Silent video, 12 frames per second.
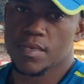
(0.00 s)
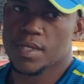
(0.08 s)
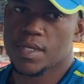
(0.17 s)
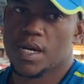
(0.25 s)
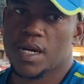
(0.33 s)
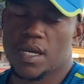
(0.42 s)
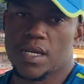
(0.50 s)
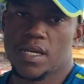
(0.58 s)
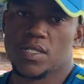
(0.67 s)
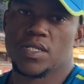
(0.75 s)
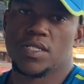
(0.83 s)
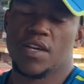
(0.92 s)
Uh,
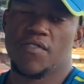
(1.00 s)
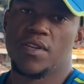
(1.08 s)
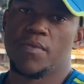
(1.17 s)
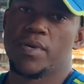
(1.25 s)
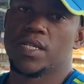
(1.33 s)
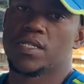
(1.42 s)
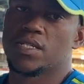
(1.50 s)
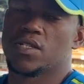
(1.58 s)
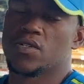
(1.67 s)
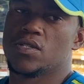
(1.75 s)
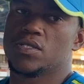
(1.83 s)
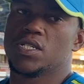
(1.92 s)
yes, it definitely makes the
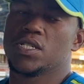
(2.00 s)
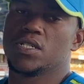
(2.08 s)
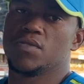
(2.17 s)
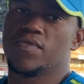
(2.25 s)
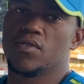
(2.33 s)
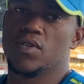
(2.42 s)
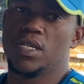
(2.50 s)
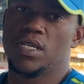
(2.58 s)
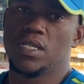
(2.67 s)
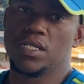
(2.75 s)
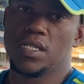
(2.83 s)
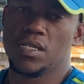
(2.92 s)
transition very
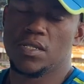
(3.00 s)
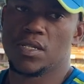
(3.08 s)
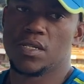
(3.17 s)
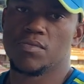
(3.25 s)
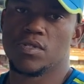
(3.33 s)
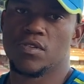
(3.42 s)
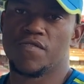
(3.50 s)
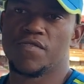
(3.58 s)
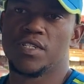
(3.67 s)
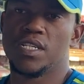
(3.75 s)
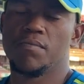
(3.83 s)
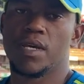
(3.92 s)
easy in terms of
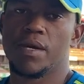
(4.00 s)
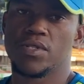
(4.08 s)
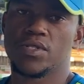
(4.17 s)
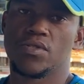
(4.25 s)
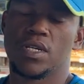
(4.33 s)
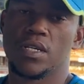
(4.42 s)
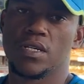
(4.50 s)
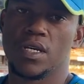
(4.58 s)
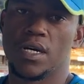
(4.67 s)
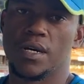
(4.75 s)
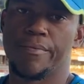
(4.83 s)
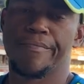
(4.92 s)
team chemistry.
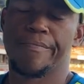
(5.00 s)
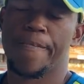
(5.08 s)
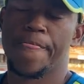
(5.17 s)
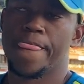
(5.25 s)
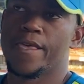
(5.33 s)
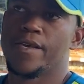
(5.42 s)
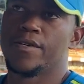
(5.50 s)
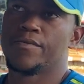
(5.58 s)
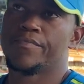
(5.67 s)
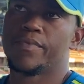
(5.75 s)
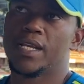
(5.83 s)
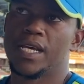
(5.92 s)
Um,
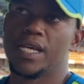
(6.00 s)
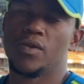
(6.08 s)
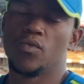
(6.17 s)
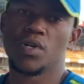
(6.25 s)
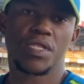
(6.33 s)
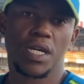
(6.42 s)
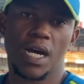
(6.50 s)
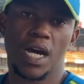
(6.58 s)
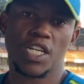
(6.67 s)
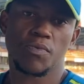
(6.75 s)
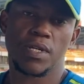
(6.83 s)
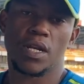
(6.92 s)
played with the
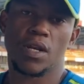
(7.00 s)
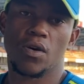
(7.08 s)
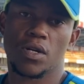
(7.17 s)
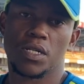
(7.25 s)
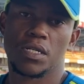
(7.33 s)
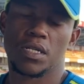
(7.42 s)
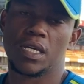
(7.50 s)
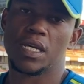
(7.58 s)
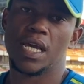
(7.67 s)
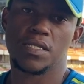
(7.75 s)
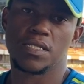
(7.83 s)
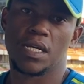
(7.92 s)
guys, played a lot
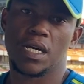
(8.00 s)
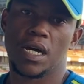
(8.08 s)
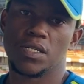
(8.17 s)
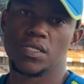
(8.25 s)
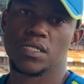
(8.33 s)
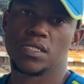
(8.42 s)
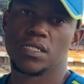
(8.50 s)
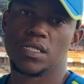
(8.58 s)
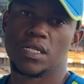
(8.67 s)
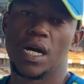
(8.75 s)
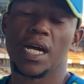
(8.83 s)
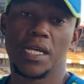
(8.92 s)
against the guys,
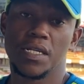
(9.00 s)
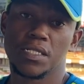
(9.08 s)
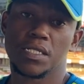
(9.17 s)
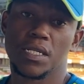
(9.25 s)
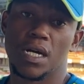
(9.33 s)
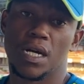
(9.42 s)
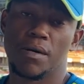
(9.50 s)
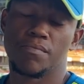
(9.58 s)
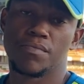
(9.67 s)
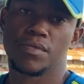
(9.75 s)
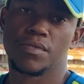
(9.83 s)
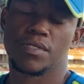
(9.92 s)
uh, against um,
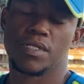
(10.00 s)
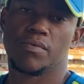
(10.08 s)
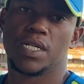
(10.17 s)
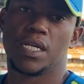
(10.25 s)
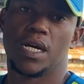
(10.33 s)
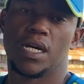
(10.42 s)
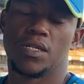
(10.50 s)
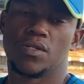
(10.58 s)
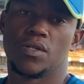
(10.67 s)
some of the guys.